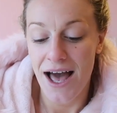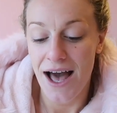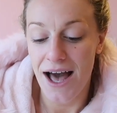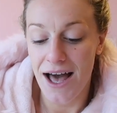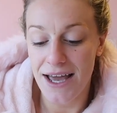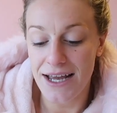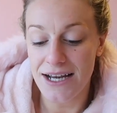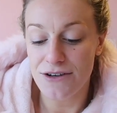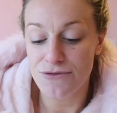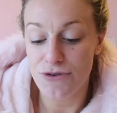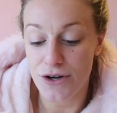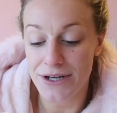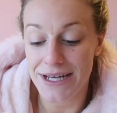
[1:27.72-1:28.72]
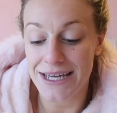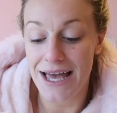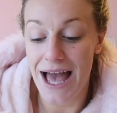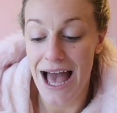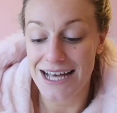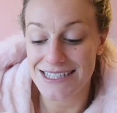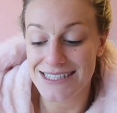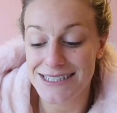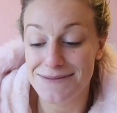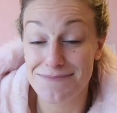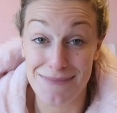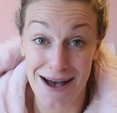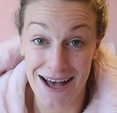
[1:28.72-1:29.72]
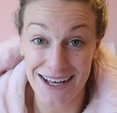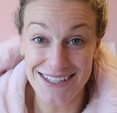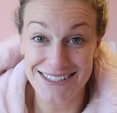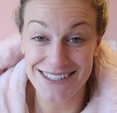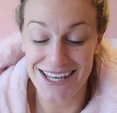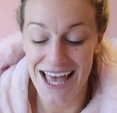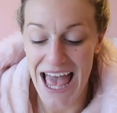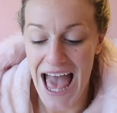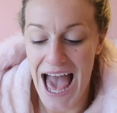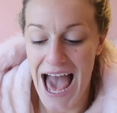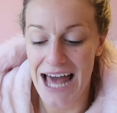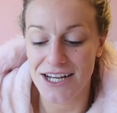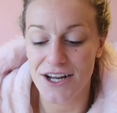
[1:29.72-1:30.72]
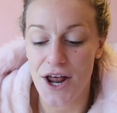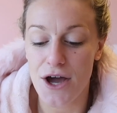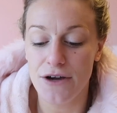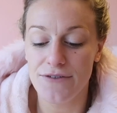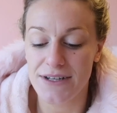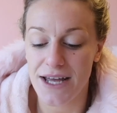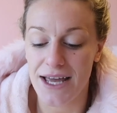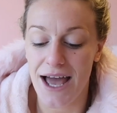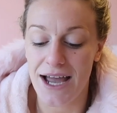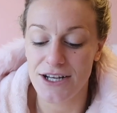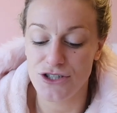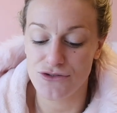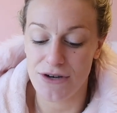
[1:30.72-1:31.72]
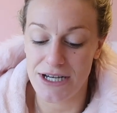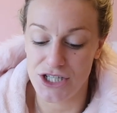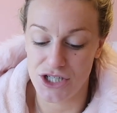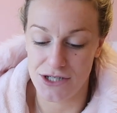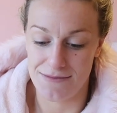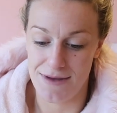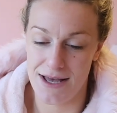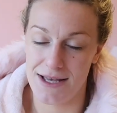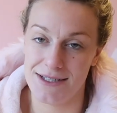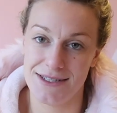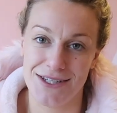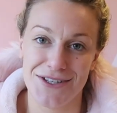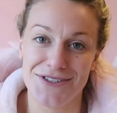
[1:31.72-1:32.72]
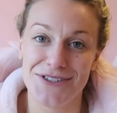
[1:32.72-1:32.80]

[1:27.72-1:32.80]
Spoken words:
hyaluronic acid mask, and an overnight hydration mask.